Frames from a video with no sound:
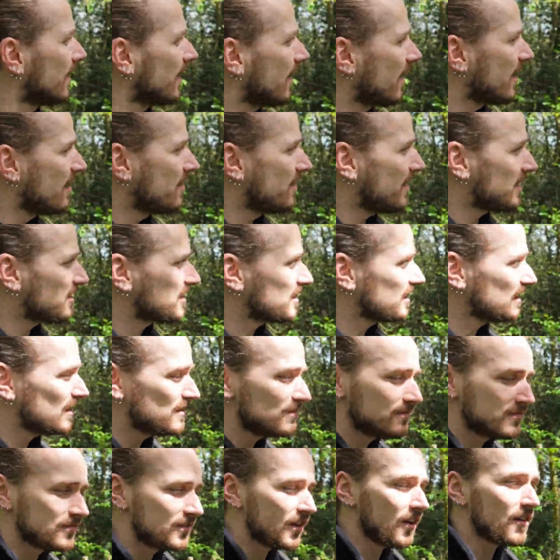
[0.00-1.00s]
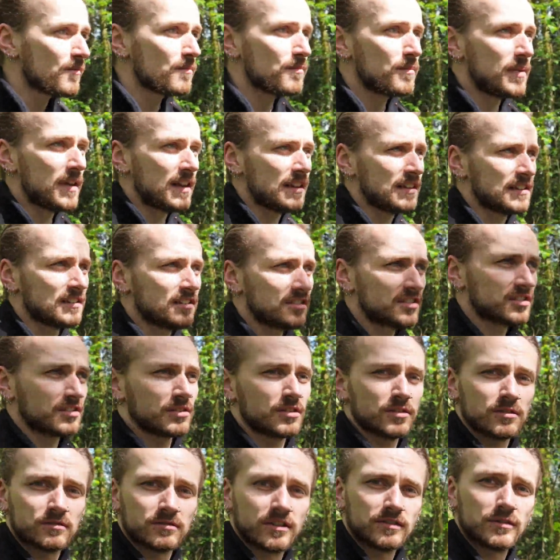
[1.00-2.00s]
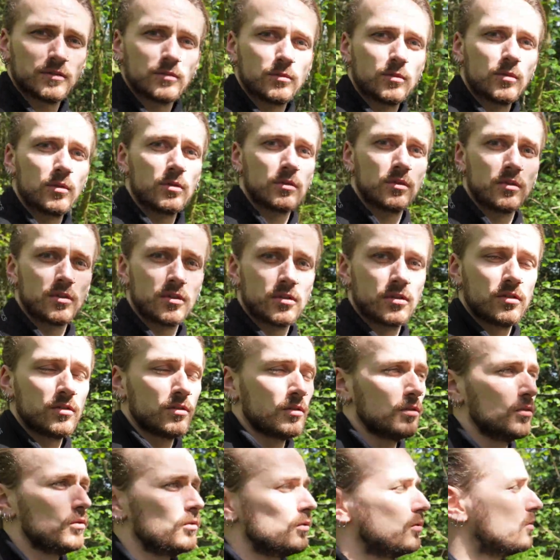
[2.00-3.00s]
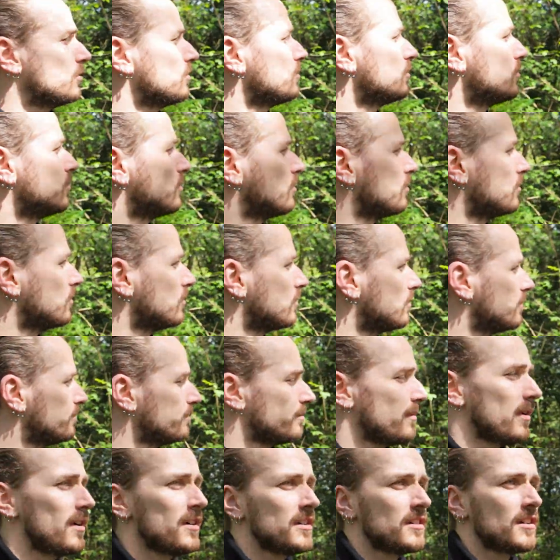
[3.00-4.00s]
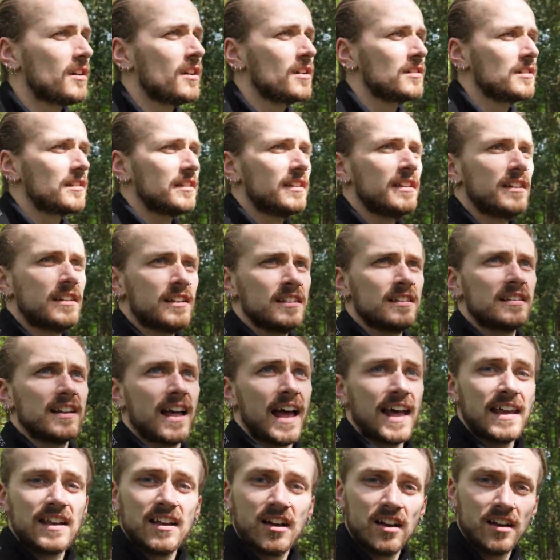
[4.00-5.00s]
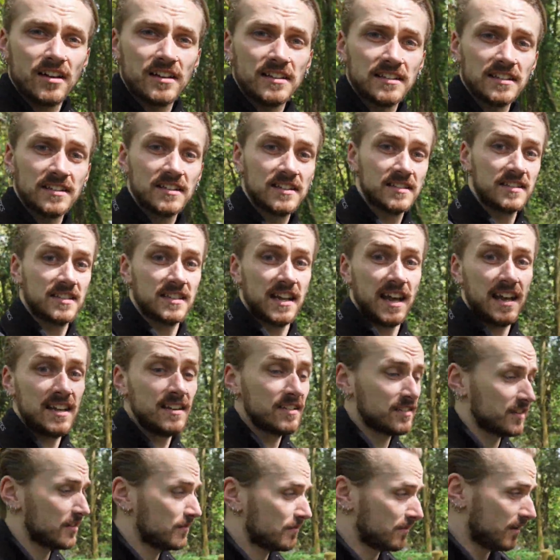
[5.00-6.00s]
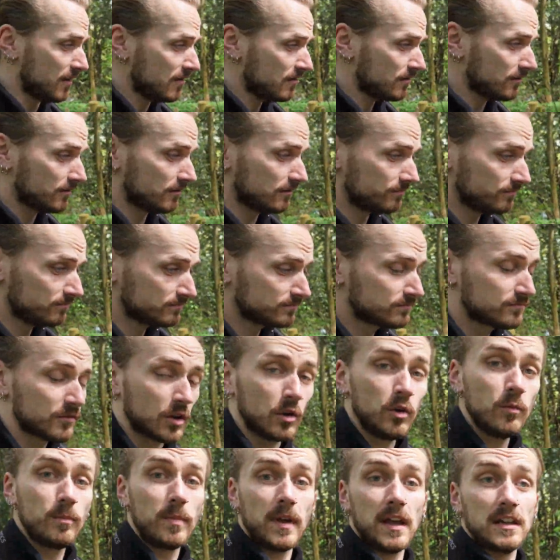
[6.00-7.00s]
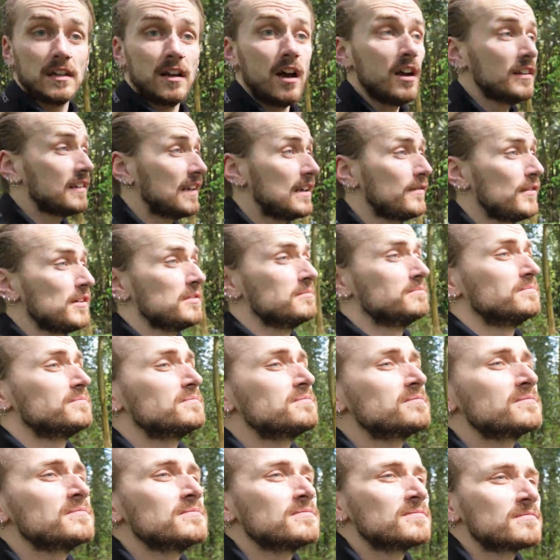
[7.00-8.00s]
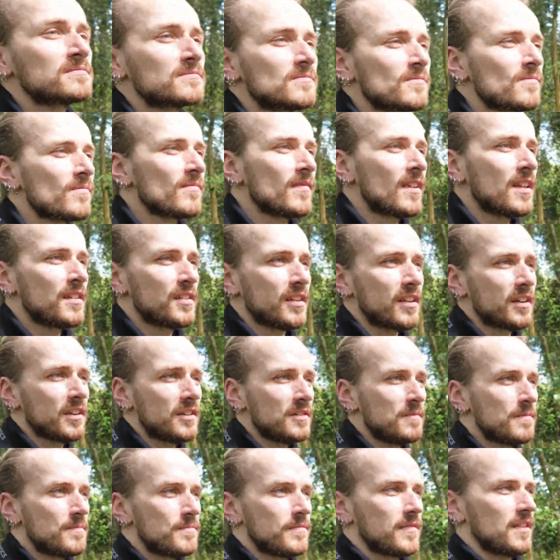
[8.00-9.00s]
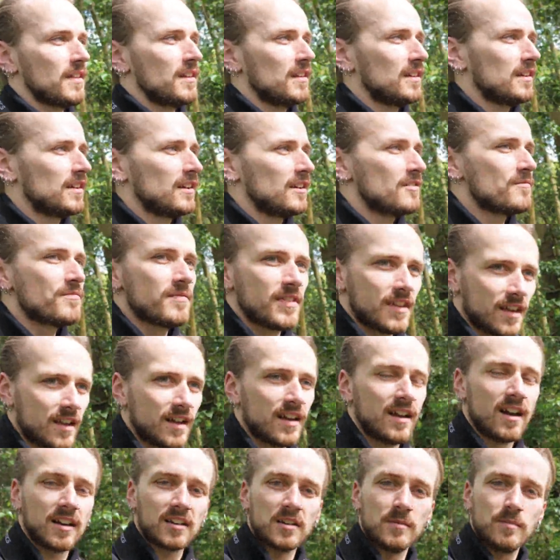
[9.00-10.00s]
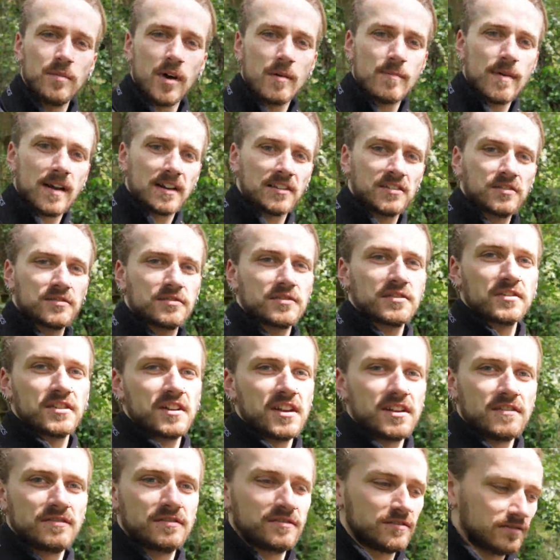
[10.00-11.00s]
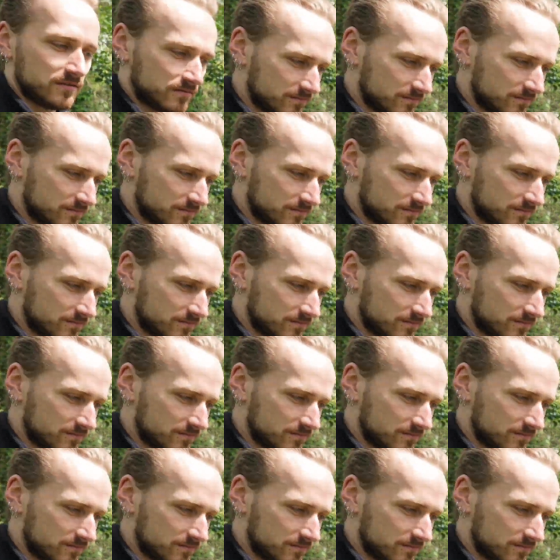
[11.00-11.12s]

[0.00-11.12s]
I've actually not been to Riverwalk or, my God, a hide today so far, or Bitten hide either. So I'm going to pop back to reserve,